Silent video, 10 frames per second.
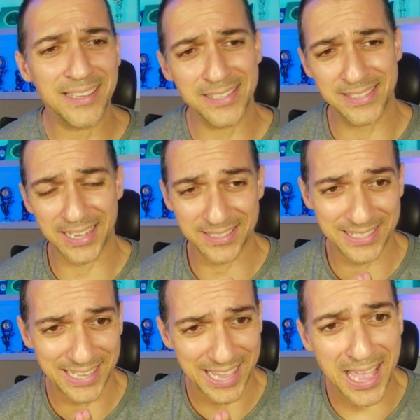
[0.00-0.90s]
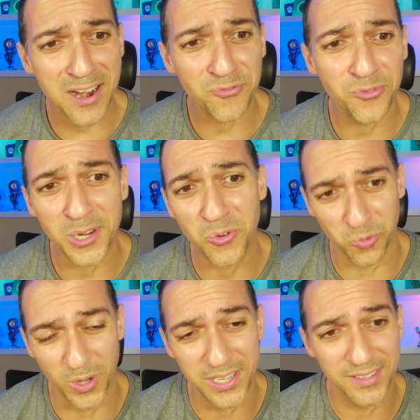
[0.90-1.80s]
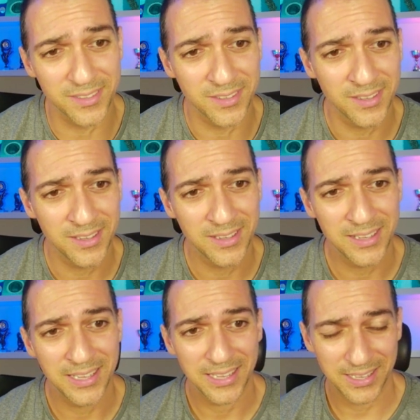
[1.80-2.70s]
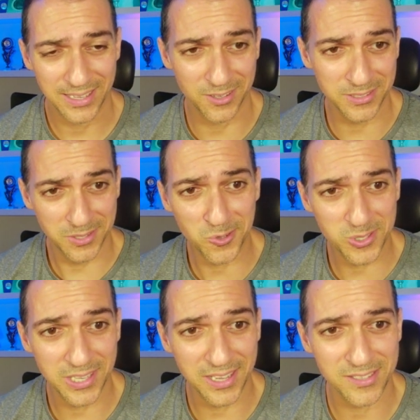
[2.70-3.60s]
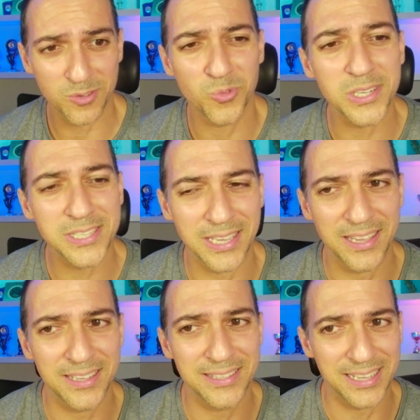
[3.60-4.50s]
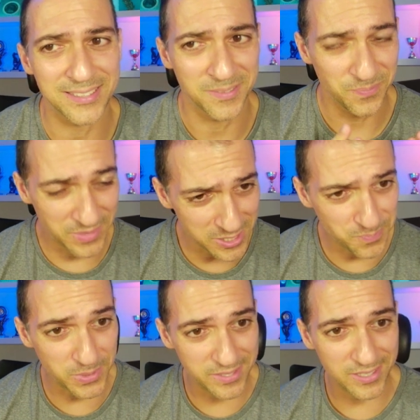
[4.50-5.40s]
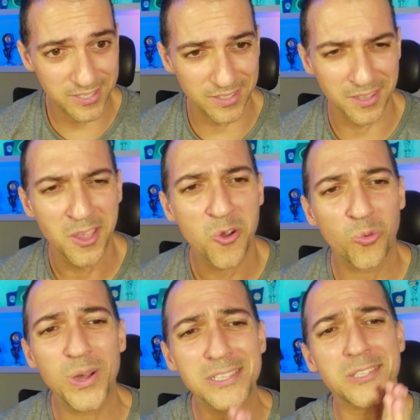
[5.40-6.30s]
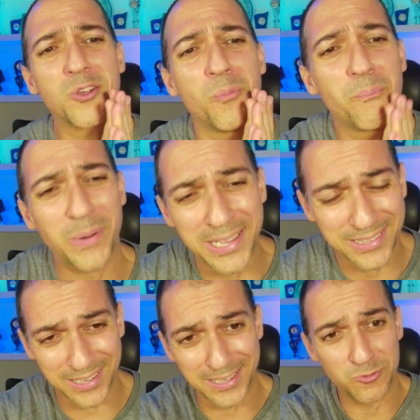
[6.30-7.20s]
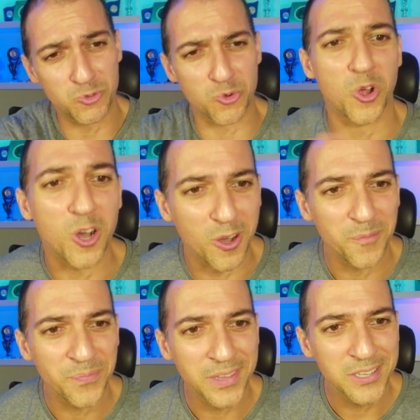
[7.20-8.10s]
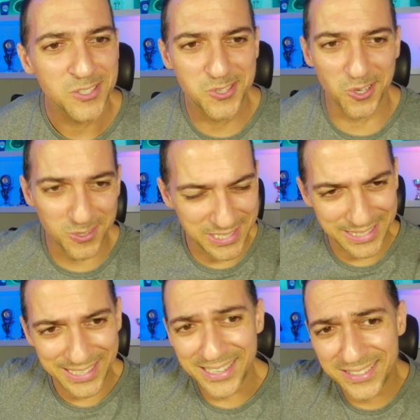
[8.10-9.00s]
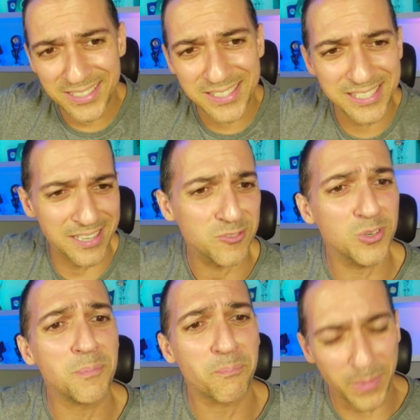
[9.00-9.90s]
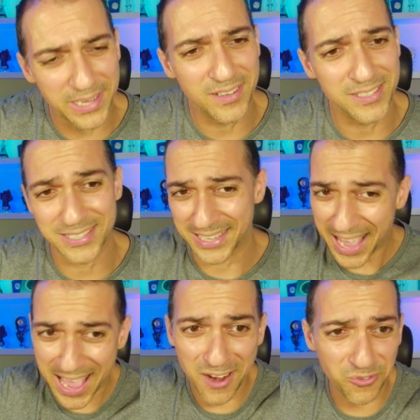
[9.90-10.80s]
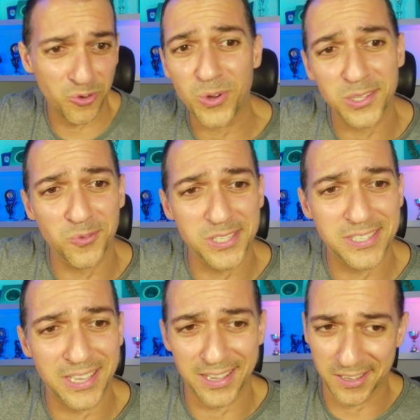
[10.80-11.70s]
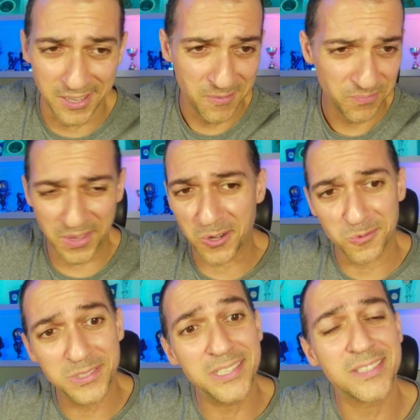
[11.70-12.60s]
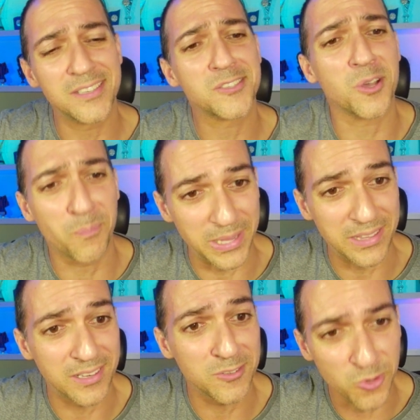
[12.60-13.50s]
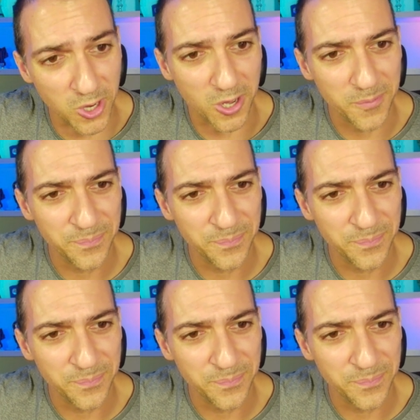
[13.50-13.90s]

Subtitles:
is that everyone on those days were saying that this position was completely draw. So the 19th century players, everyone was saying, no, this is completely draw.